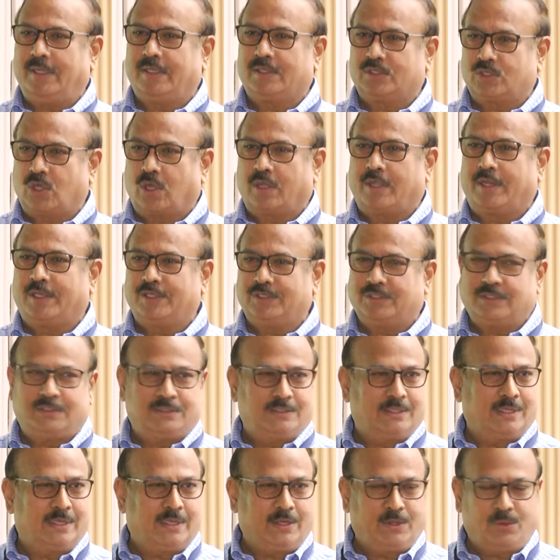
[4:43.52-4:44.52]
shortage in
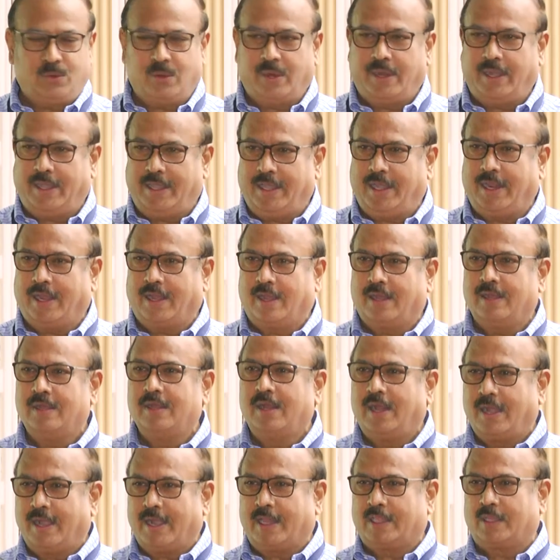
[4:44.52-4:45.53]
the India
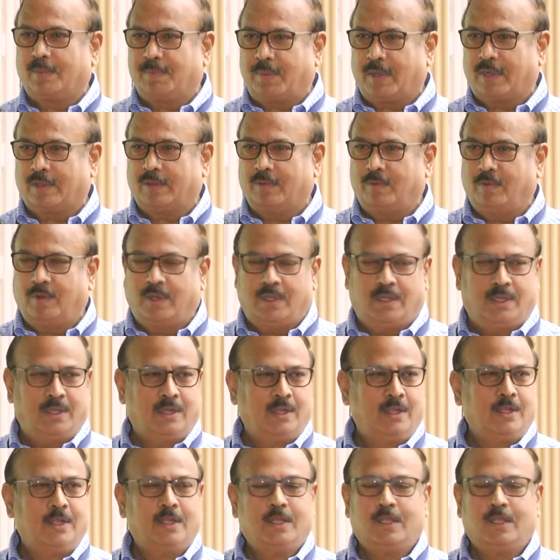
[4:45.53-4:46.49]
and other part of the world.